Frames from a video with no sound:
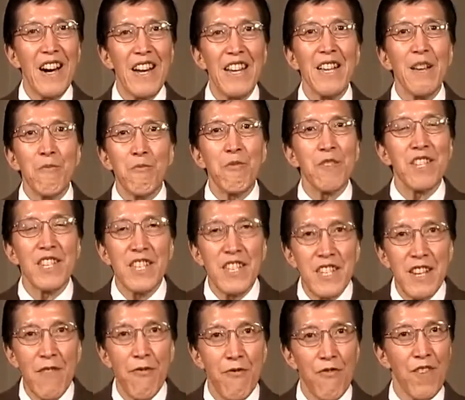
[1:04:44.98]
it was
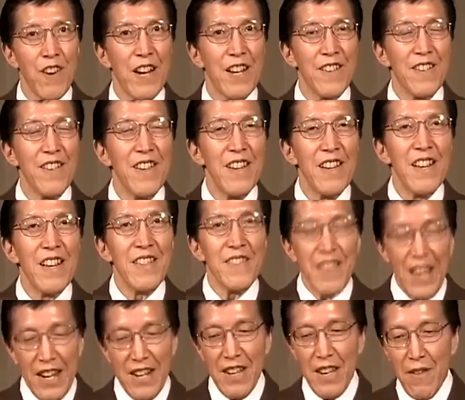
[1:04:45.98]
different
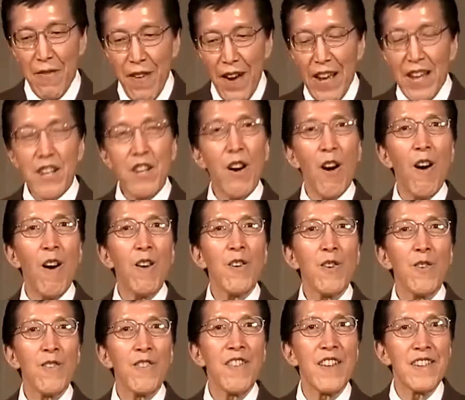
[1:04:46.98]
than if I called
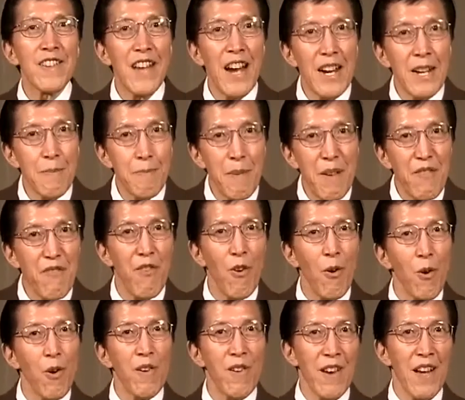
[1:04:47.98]
her the night
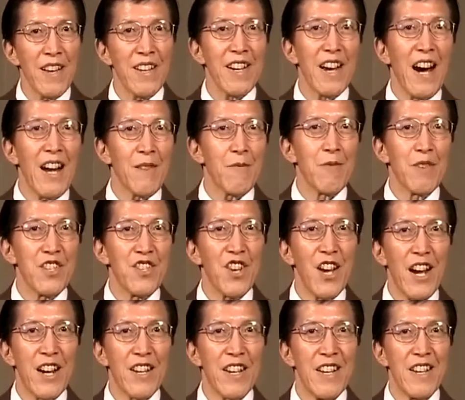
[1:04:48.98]
before and got
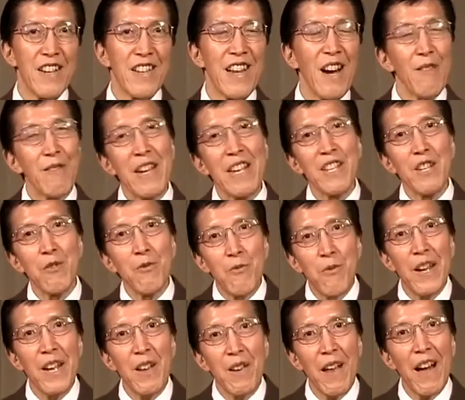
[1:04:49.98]
rejected. Now, can you
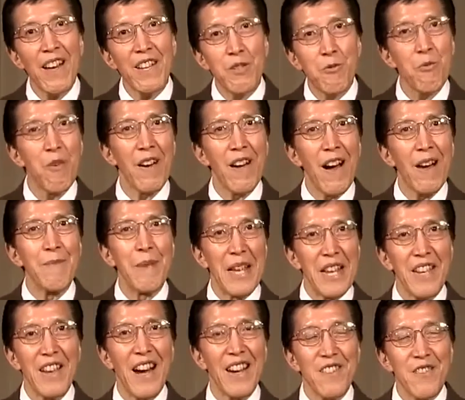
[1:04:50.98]
realize,
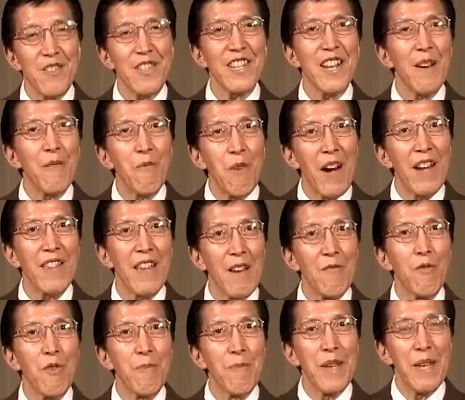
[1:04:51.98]
understand why that
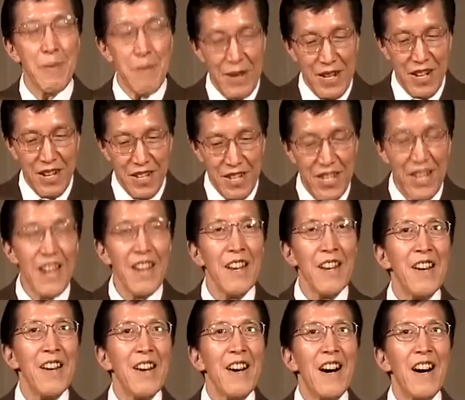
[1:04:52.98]
would be? Because
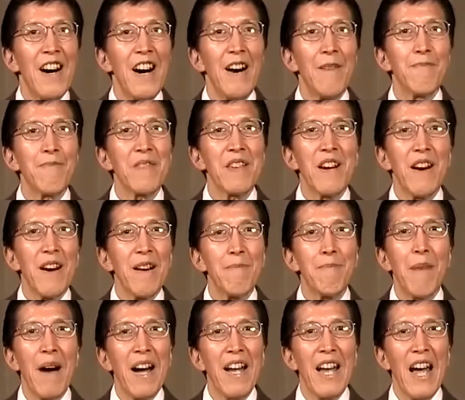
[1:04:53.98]

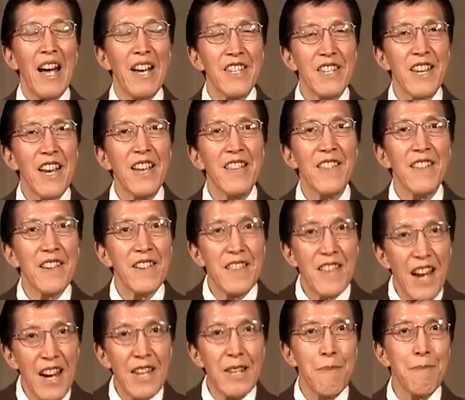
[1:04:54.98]
by asking the
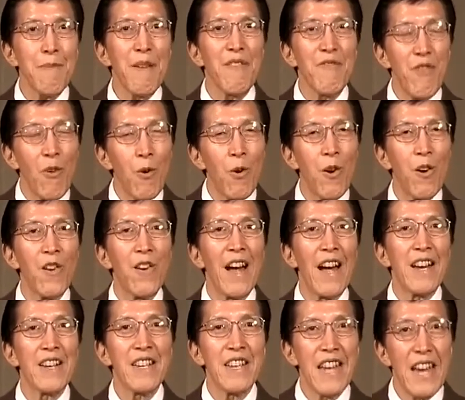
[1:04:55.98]
night before
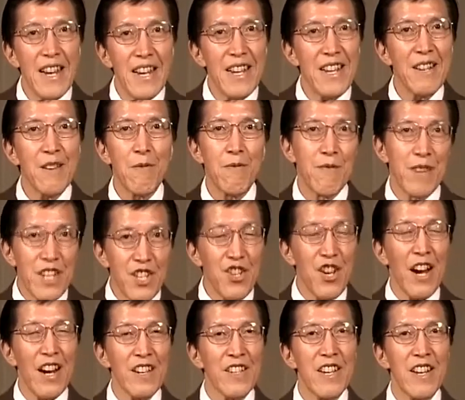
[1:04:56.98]
and getting
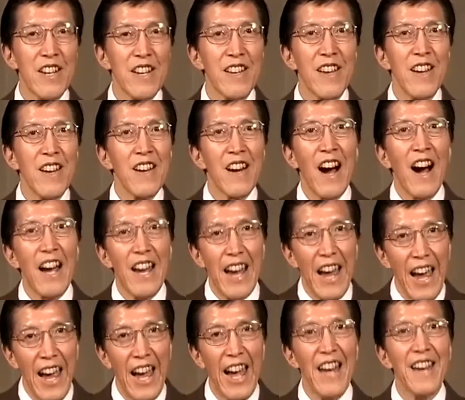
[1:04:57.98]
rejected, I
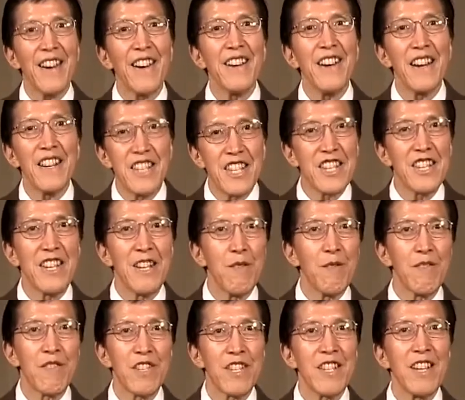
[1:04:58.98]
had an
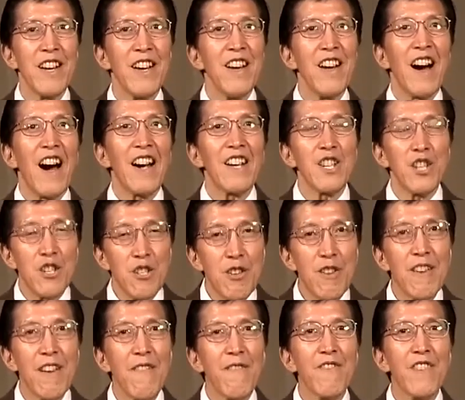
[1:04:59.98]
excuse. I
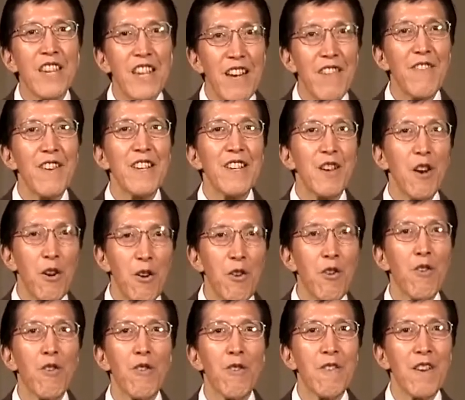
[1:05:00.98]
should have given
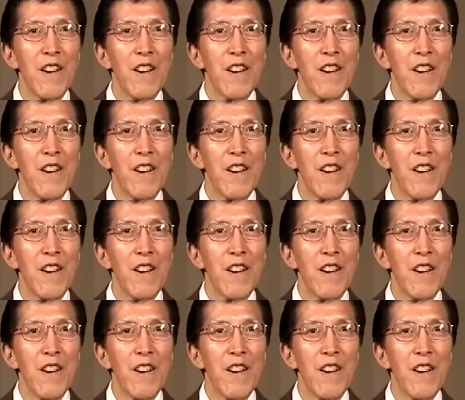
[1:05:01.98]
her